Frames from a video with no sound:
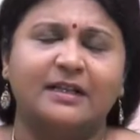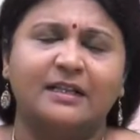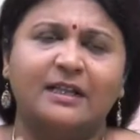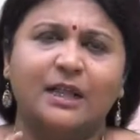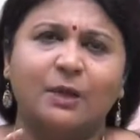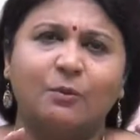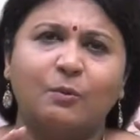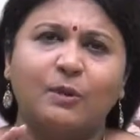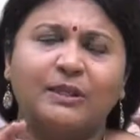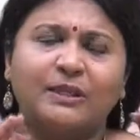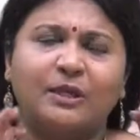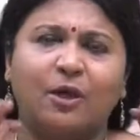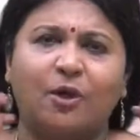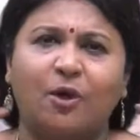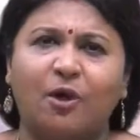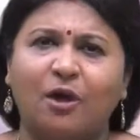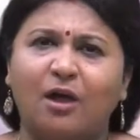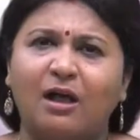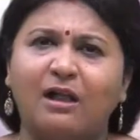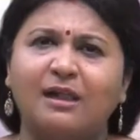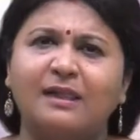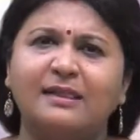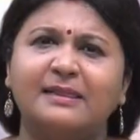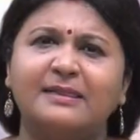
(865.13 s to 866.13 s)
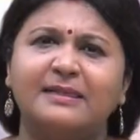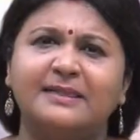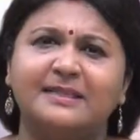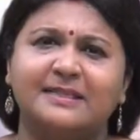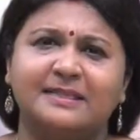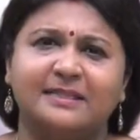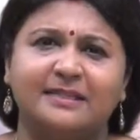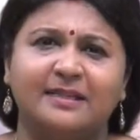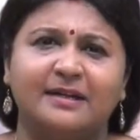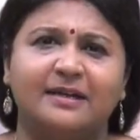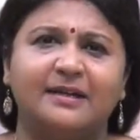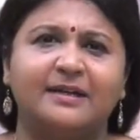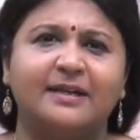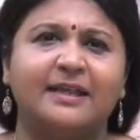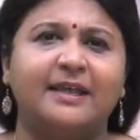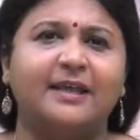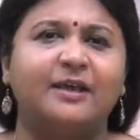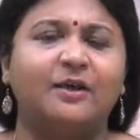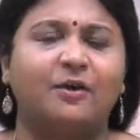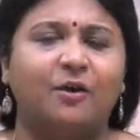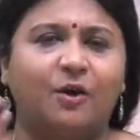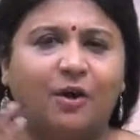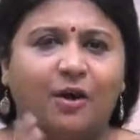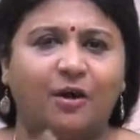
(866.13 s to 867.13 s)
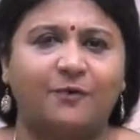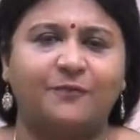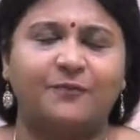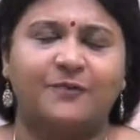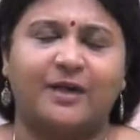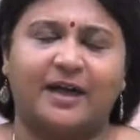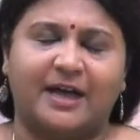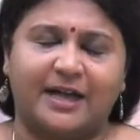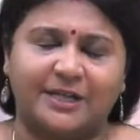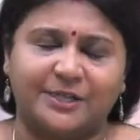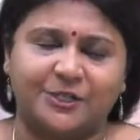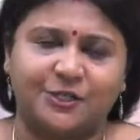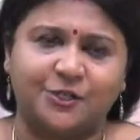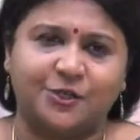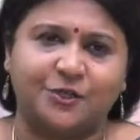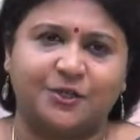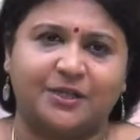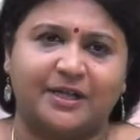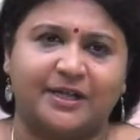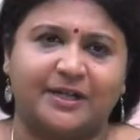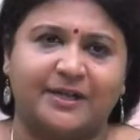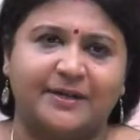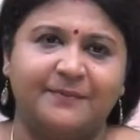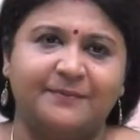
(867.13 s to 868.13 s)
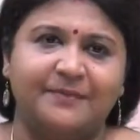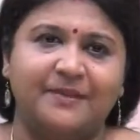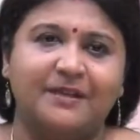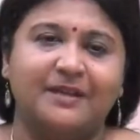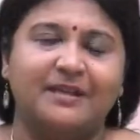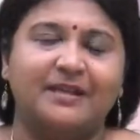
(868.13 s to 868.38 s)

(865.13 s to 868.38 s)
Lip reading: Now, with all this learning of Achyutha,